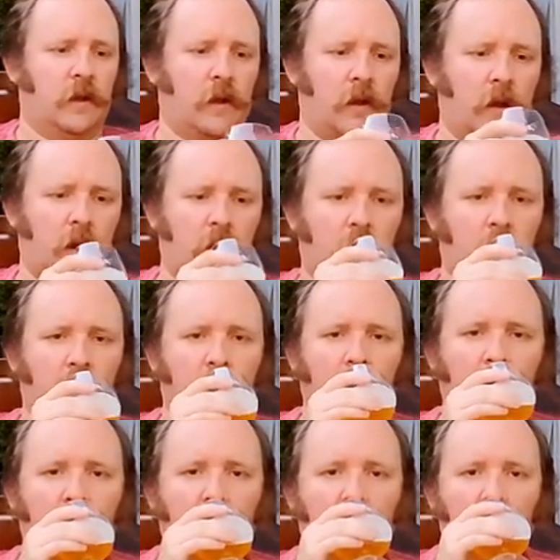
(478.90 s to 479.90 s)

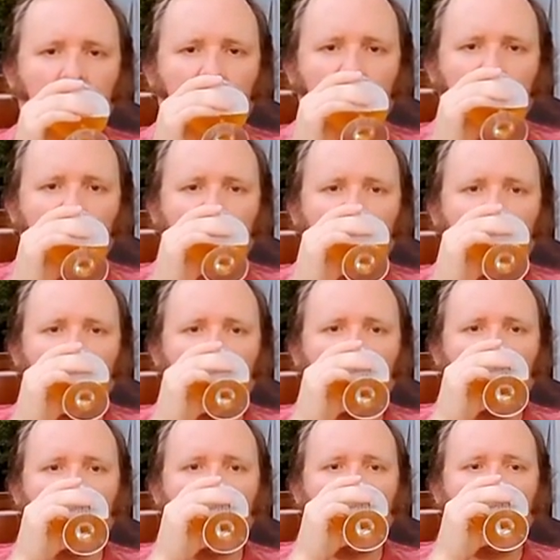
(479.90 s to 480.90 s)

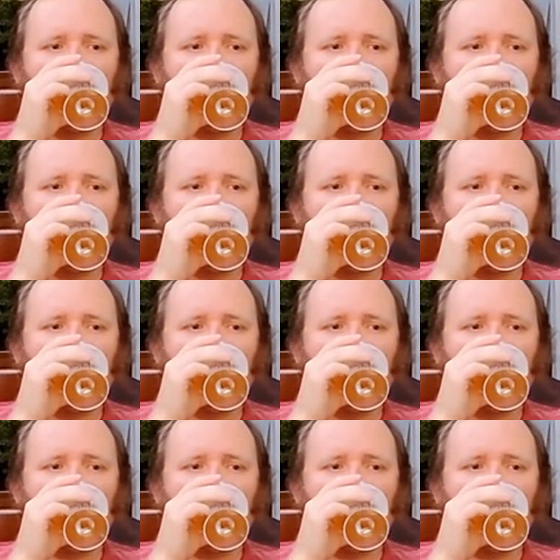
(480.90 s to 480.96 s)
[no speech]